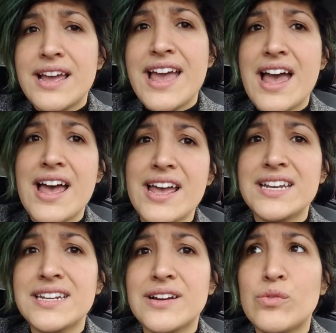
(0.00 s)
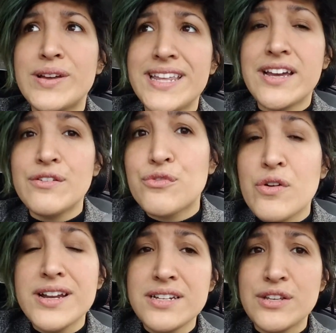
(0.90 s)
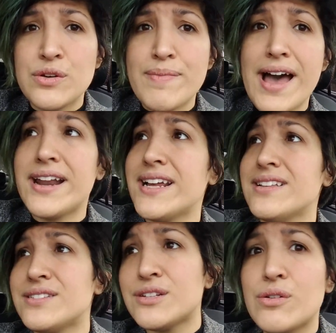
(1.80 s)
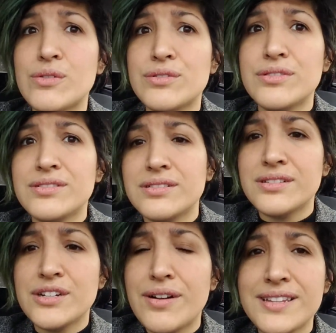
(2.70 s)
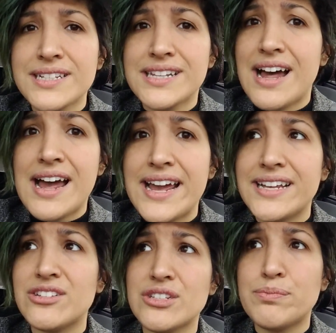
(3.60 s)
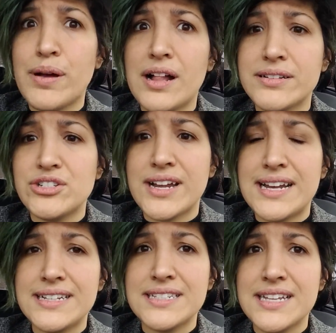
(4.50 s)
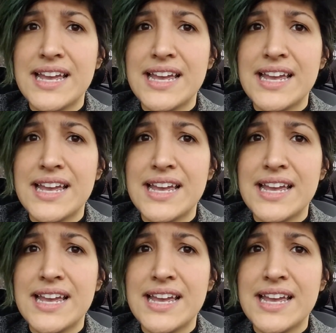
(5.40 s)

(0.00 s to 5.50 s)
And when they confront you about it, you don't have to lie, just apologize.